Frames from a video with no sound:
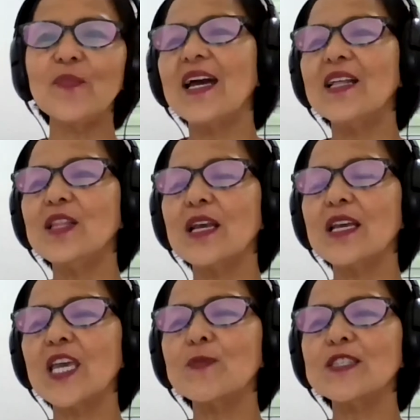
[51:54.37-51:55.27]
And
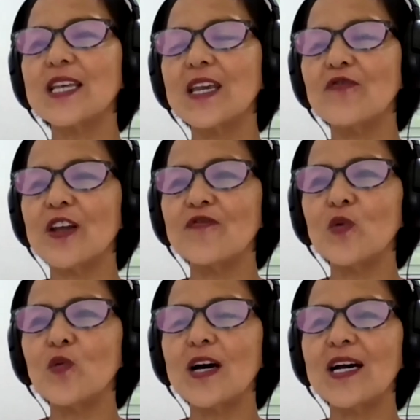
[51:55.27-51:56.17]
keep safe,
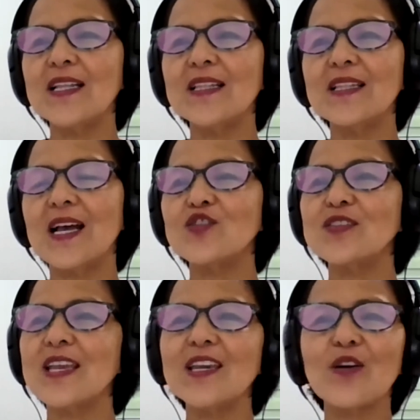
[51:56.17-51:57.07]
everyone.
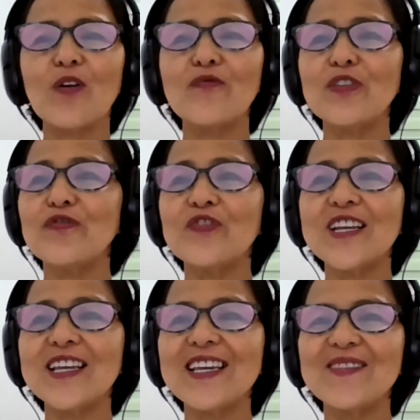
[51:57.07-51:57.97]
Stay
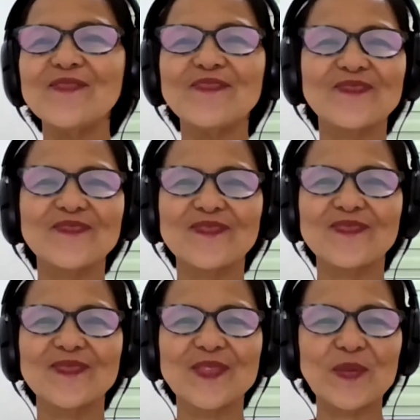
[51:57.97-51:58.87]
COVID-free.
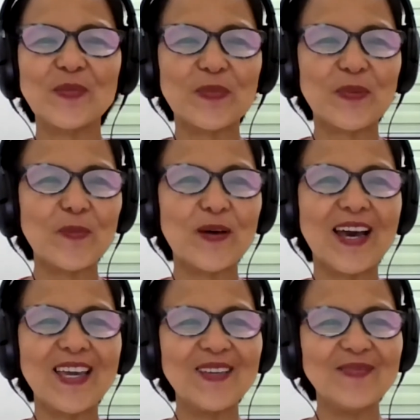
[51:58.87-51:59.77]

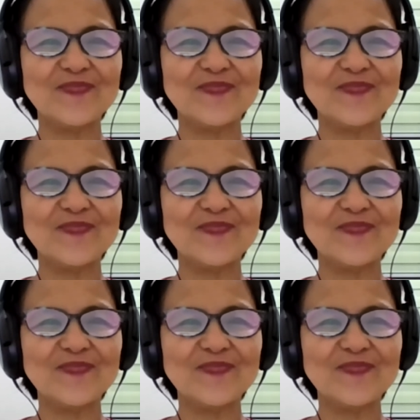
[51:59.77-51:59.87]
Bye-bye.